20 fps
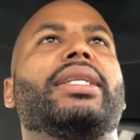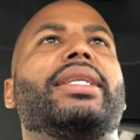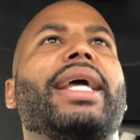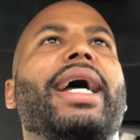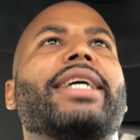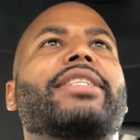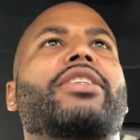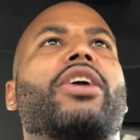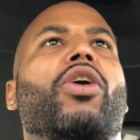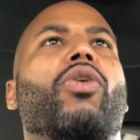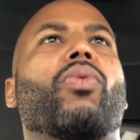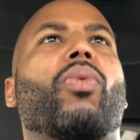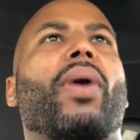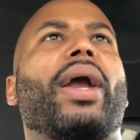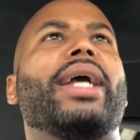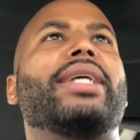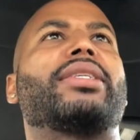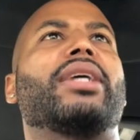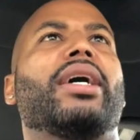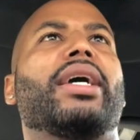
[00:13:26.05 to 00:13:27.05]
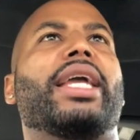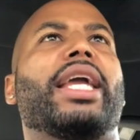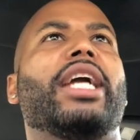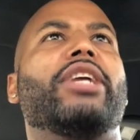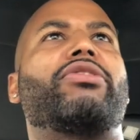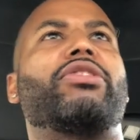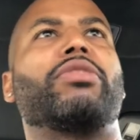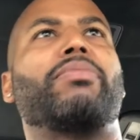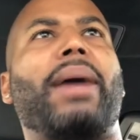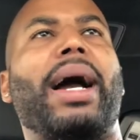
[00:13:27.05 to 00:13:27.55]
That's gonna raise her
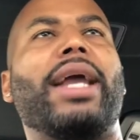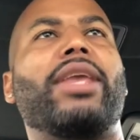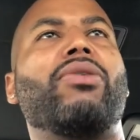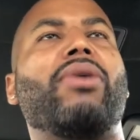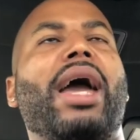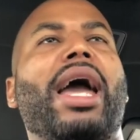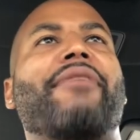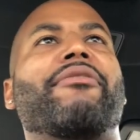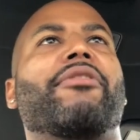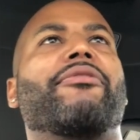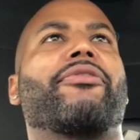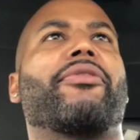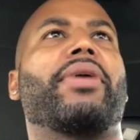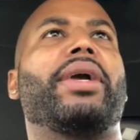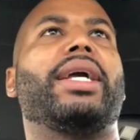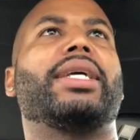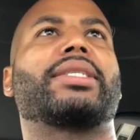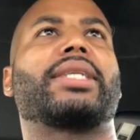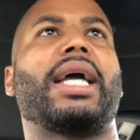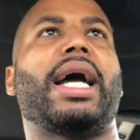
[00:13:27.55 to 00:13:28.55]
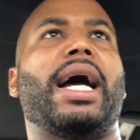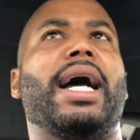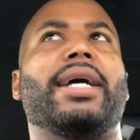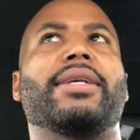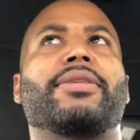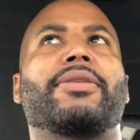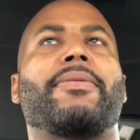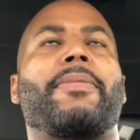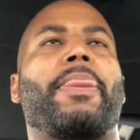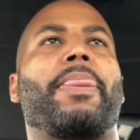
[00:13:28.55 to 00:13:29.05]
interest by you having friends,
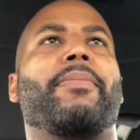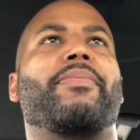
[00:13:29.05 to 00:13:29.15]
guys.